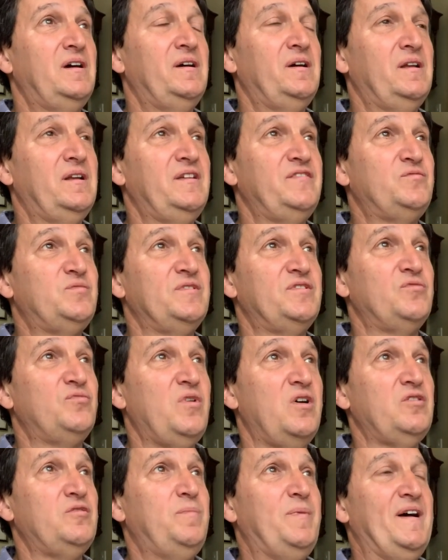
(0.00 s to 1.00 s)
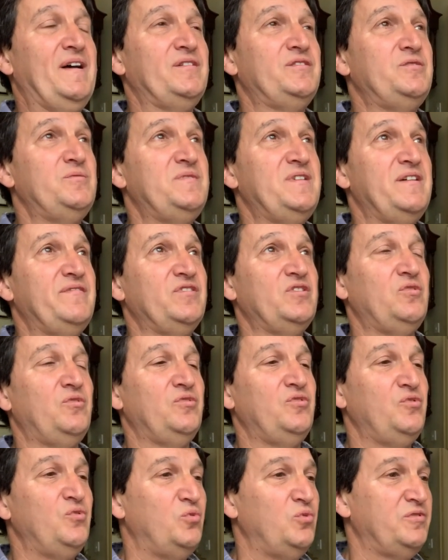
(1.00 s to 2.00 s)
I lived with a rock band who'd never
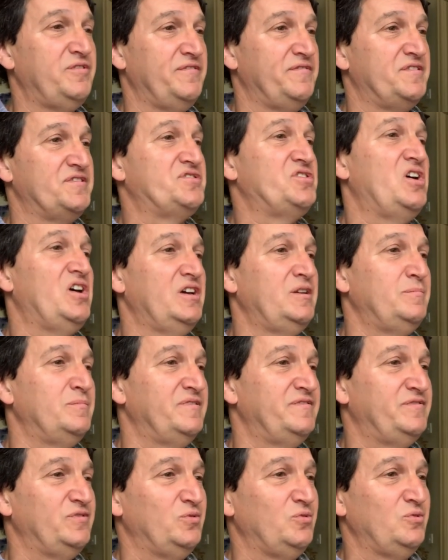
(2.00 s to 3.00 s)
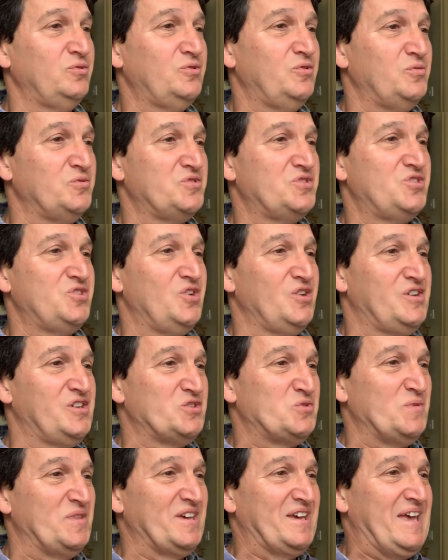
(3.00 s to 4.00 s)
gone north of the Tyne before, called
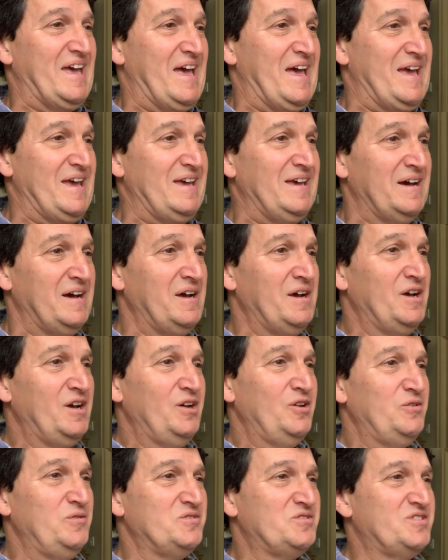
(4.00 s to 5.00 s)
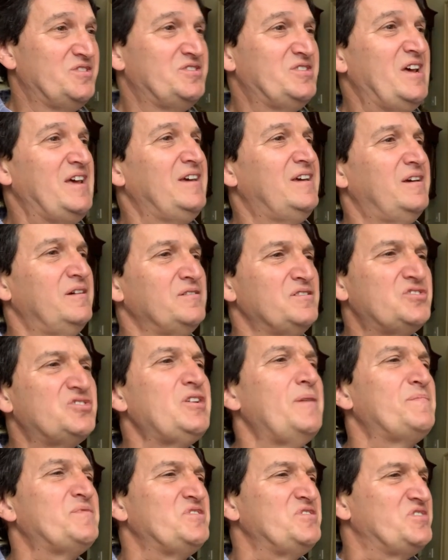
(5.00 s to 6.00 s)
Circus with a K, who used to take
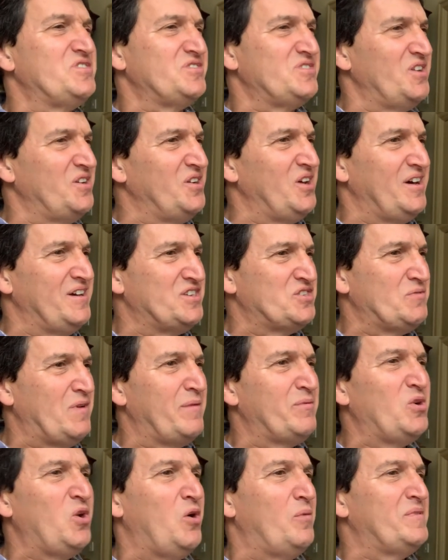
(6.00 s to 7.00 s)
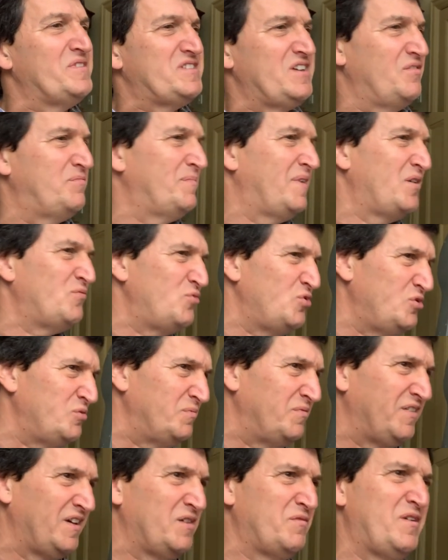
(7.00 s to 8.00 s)
substances at night. So I would lock myself in my
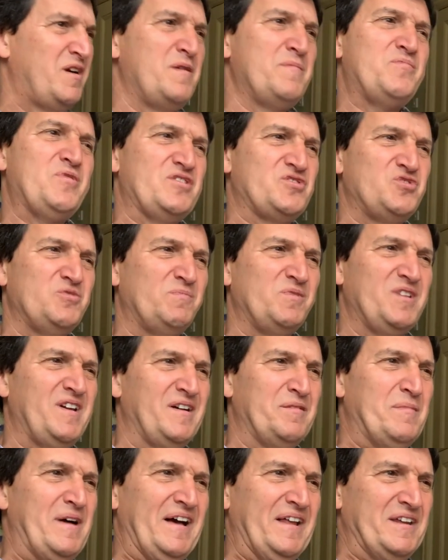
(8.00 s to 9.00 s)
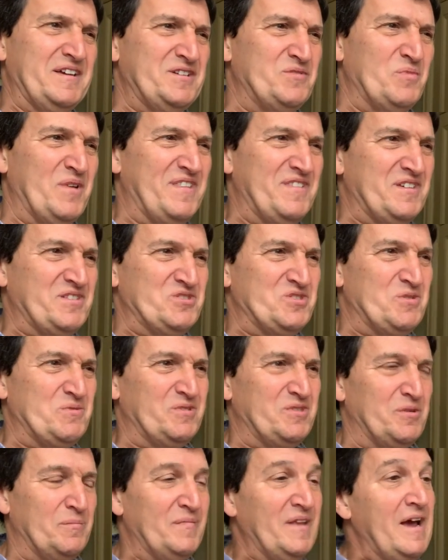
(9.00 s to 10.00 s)
room, being a very impressionable young man. I didn't want anything to do
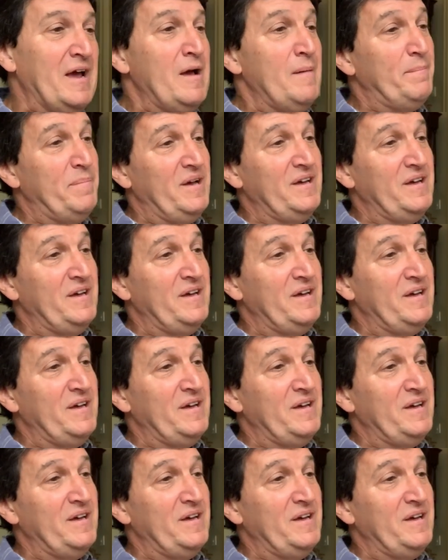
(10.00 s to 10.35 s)
with them. You're